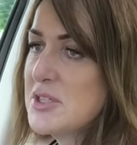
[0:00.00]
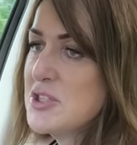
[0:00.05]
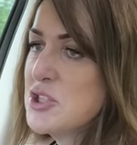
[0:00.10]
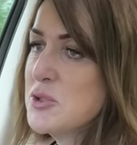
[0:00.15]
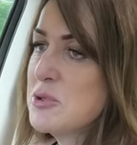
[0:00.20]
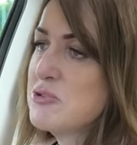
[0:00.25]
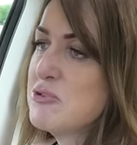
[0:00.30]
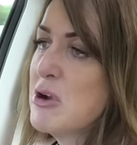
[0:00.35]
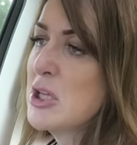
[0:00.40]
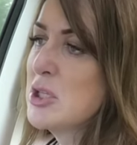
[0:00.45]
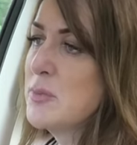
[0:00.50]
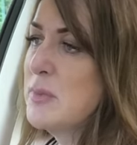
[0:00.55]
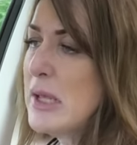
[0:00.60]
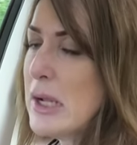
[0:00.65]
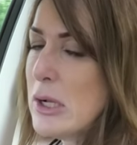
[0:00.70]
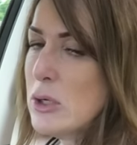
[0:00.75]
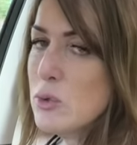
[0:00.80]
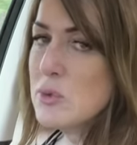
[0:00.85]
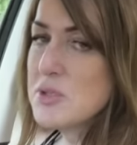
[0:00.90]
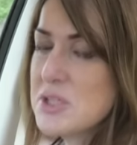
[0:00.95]
and so I'd rather be
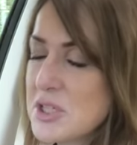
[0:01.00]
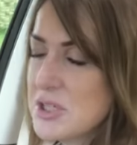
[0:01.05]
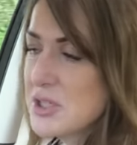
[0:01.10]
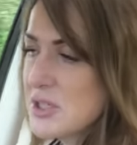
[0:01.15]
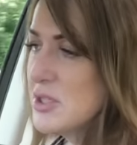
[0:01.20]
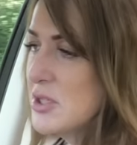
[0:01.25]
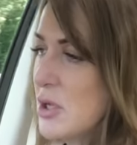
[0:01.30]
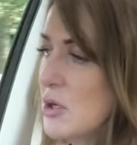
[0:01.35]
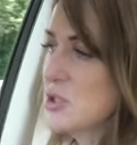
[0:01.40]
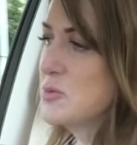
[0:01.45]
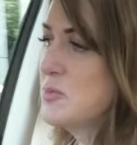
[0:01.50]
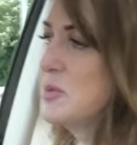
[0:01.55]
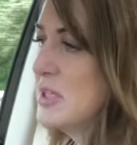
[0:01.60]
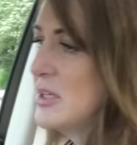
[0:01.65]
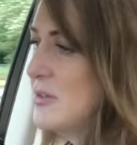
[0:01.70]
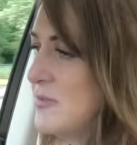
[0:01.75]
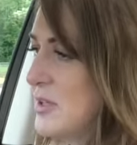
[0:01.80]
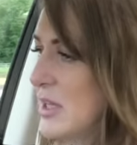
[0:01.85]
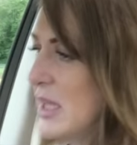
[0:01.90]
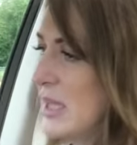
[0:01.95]
closer to the
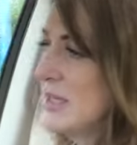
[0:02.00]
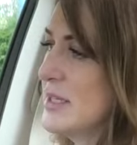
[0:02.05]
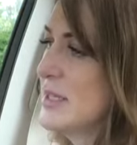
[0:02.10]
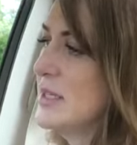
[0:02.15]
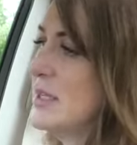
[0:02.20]
hospital for that.